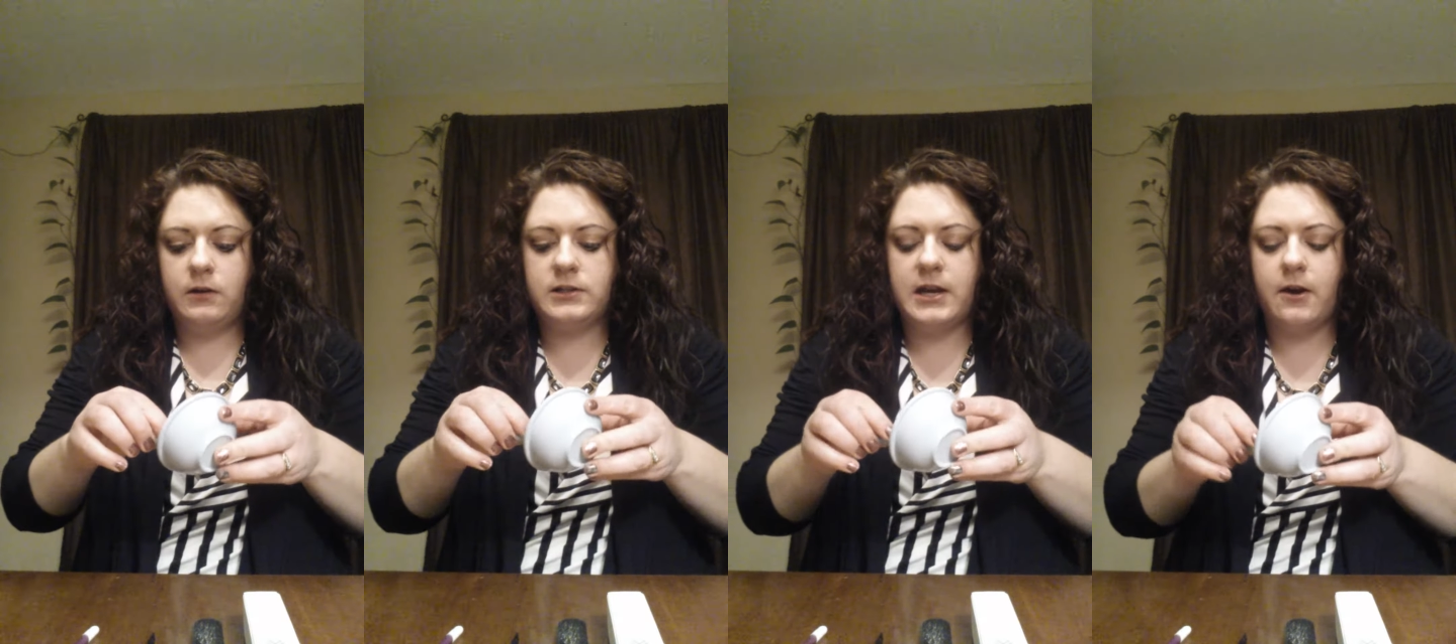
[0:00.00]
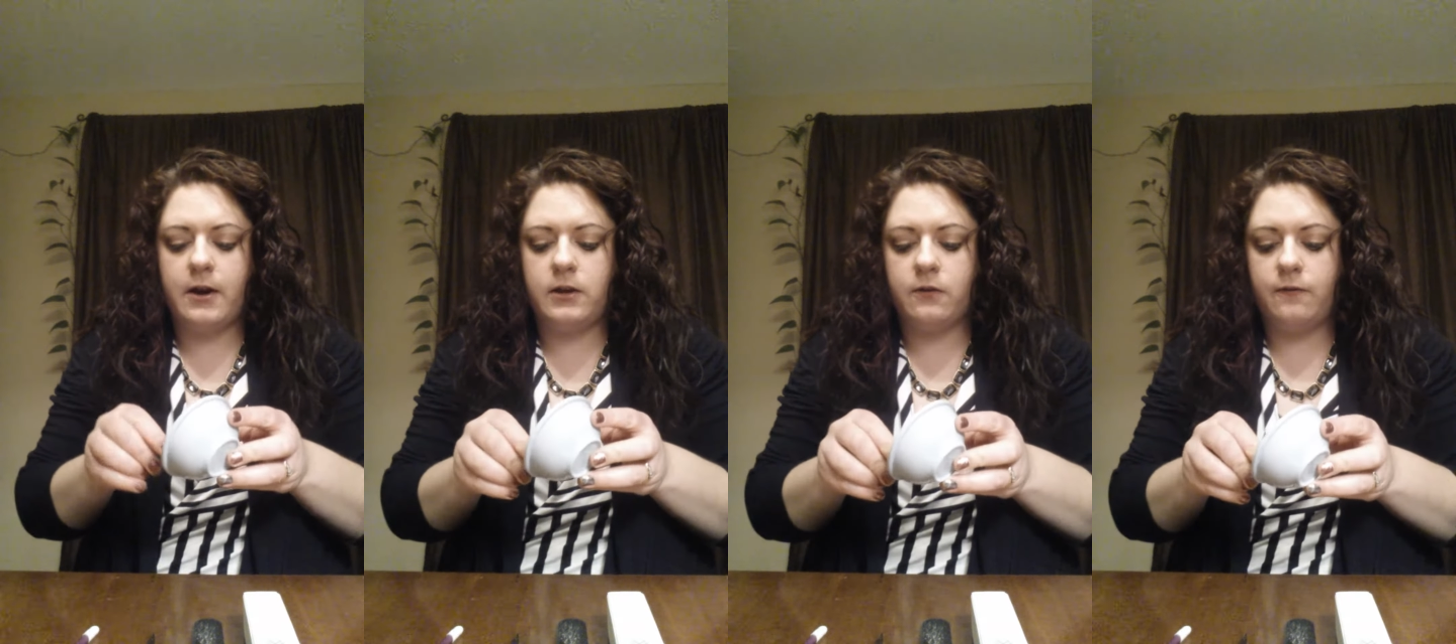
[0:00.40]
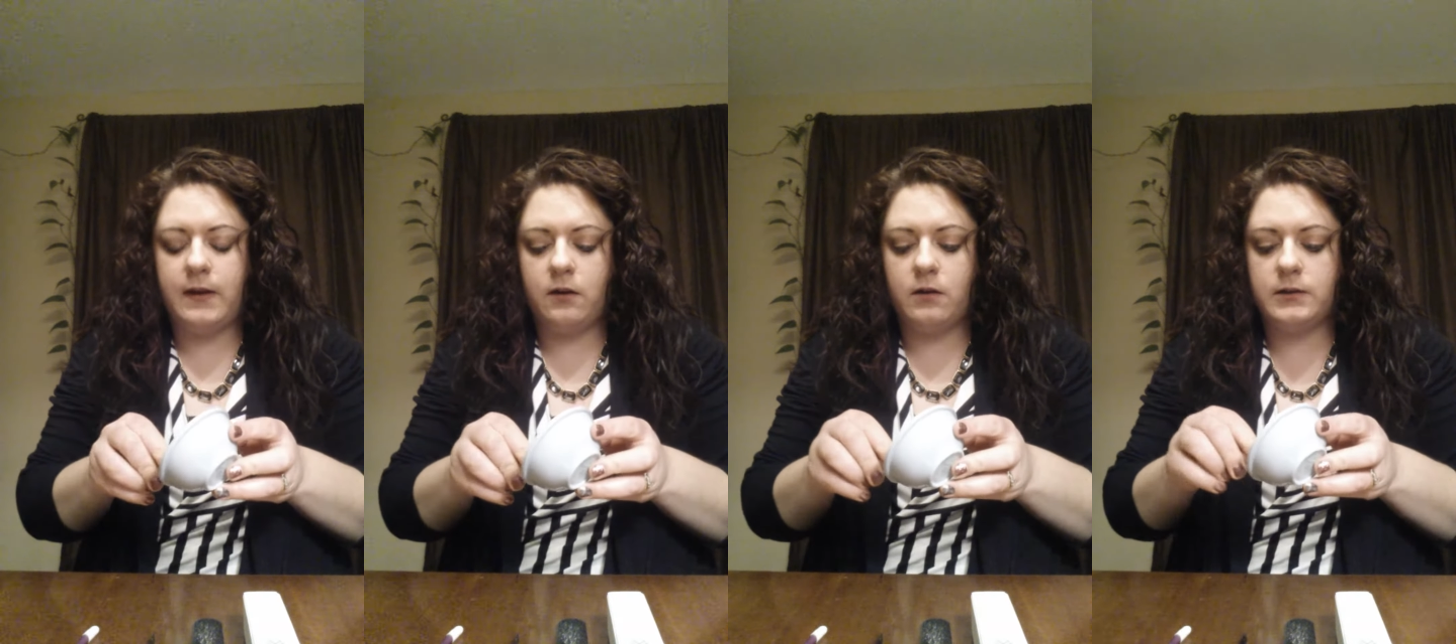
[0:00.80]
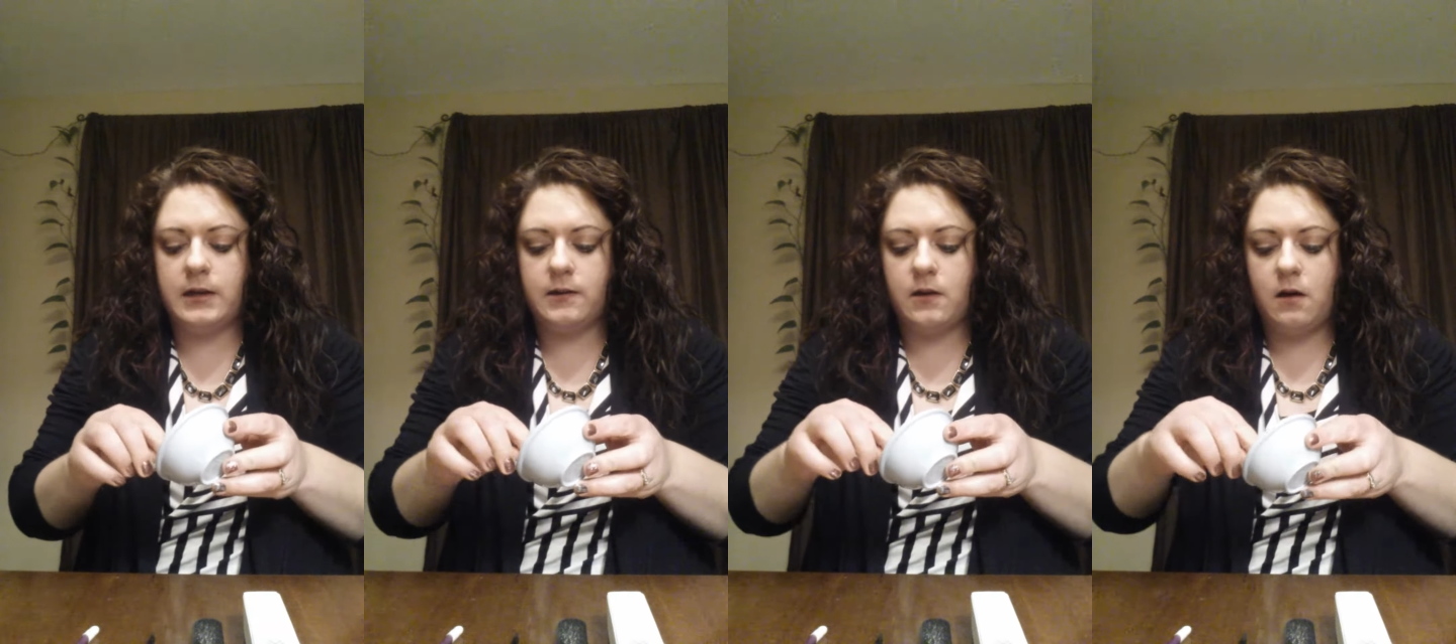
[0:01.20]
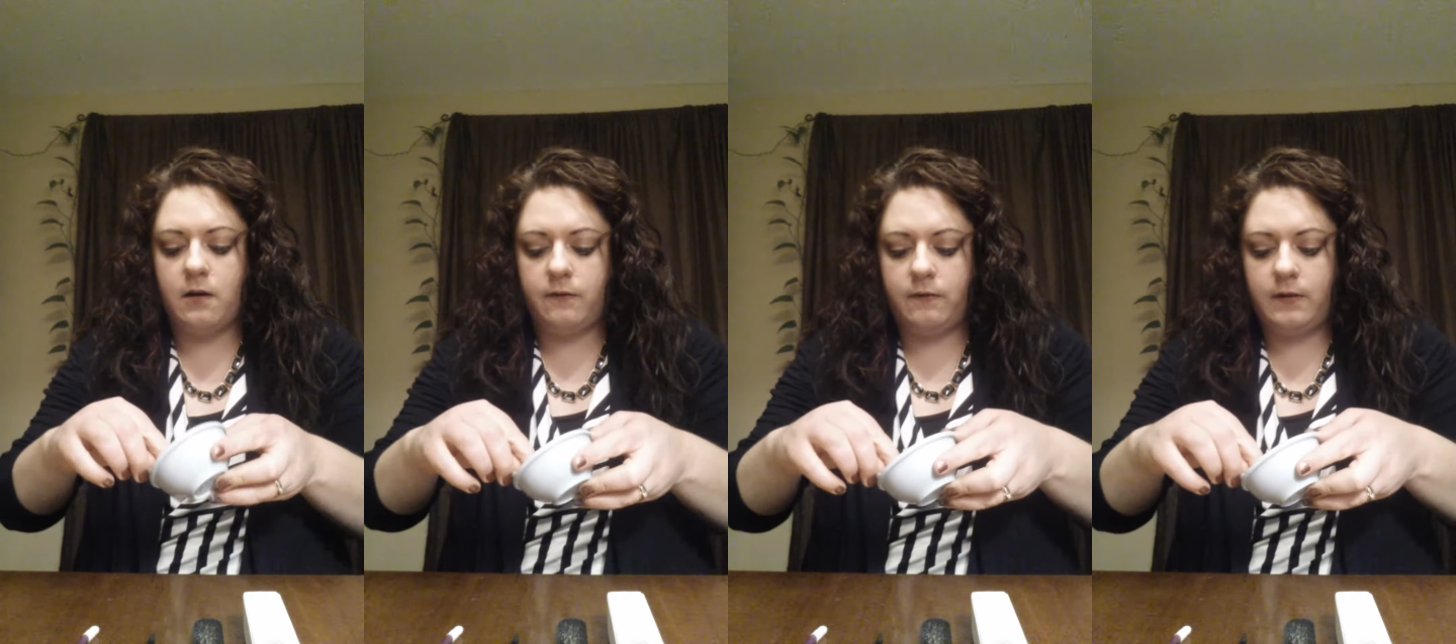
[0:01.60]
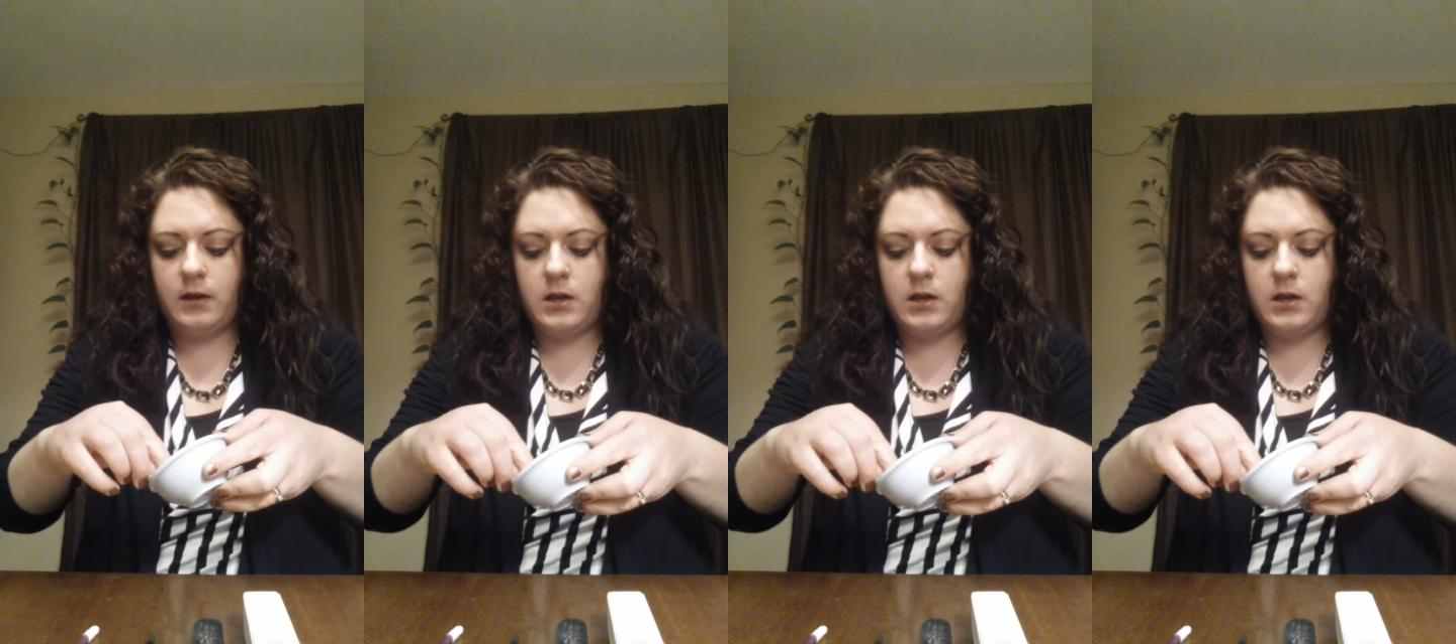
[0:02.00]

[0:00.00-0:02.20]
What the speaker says: tearing your fingernail off.